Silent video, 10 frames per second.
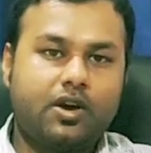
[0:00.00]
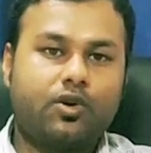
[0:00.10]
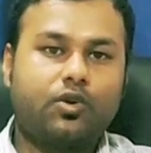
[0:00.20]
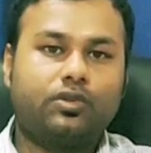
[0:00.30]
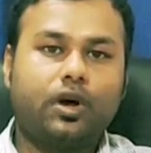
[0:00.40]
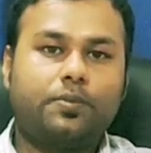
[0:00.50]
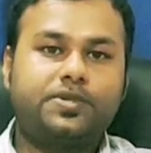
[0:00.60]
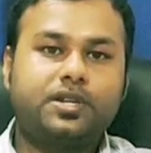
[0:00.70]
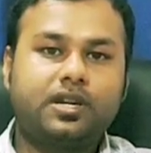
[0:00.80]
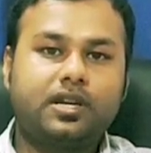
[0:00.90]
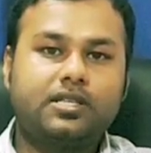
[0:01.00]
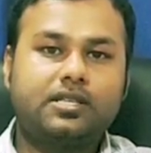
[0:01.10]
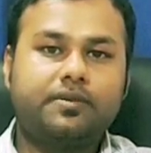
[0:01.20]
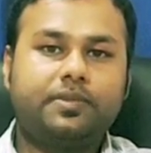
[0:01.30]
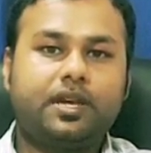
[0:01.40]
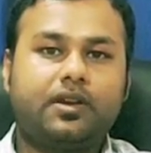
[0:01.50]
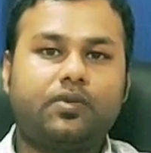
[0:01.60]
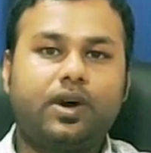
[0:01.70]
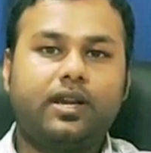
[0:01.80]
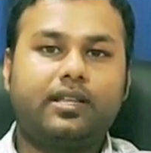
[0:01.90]
Growth option is
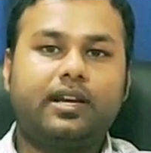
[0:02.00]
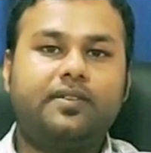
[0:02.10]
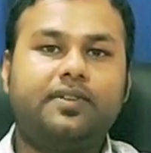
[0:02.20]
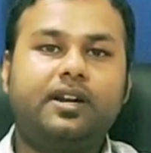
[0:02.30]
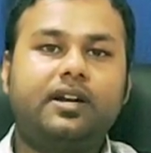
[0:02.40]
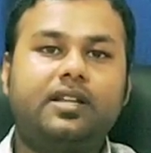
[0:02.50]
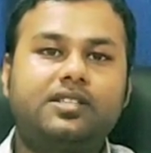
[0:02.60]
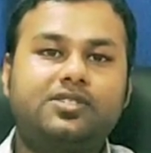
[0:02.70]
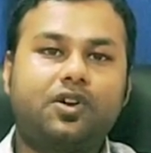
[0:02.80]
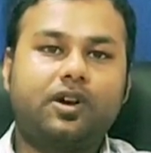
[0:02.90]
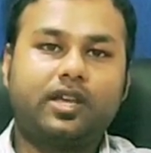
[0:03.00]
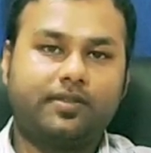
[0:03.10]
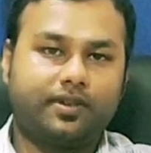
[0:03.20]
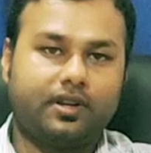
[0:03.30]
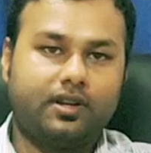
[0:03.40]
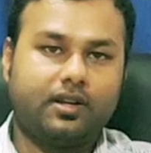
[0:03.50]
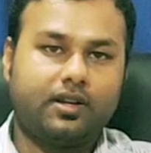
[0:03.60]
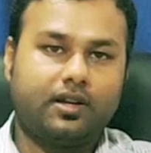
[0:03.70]
something where the dividend is not given.